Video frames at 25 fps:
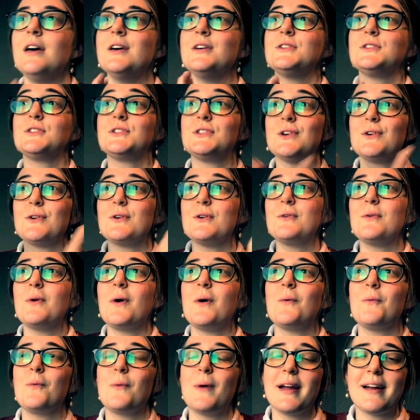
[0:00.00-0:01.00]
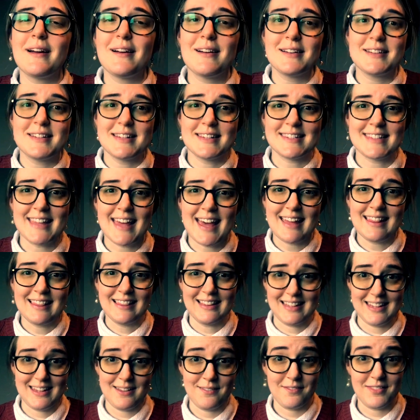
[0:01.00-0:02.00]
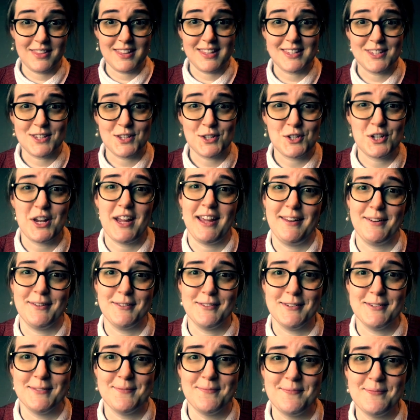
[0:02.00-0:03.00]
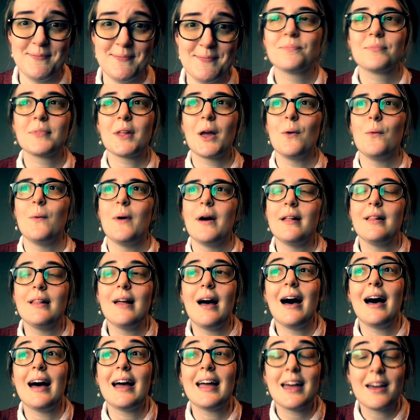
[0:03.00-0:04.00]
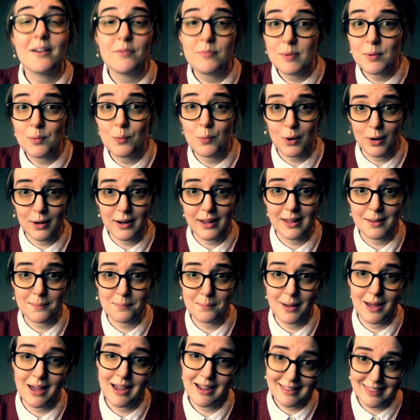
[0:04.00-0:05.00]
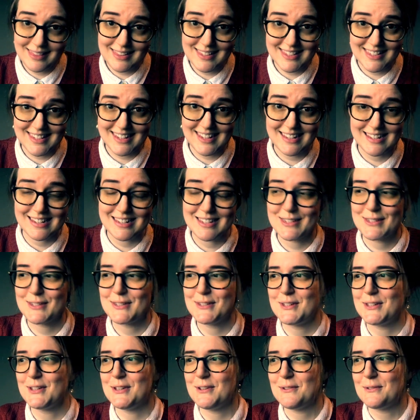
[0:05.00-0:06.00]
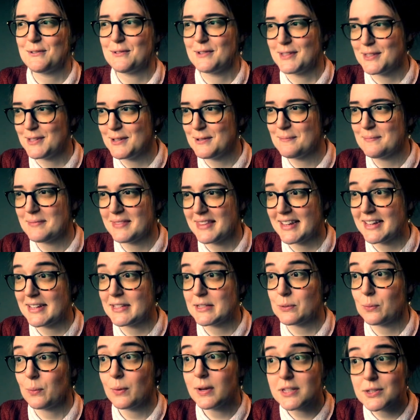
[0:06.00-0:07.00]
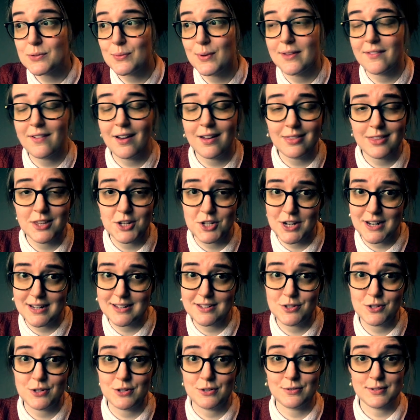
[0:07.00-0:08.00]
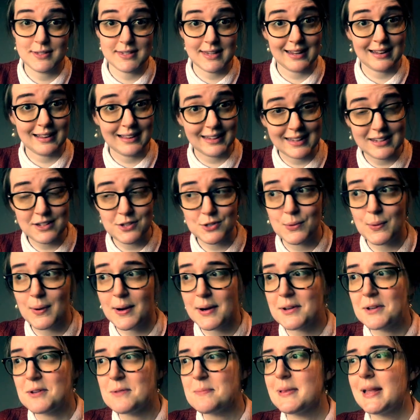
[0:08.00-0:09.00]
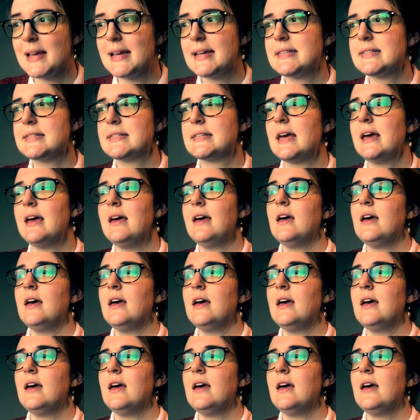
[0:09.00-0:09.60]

So where does that leave this channel? Well, I have been working behind the scenes to resume things once we've gotten the chance to settle into our new place,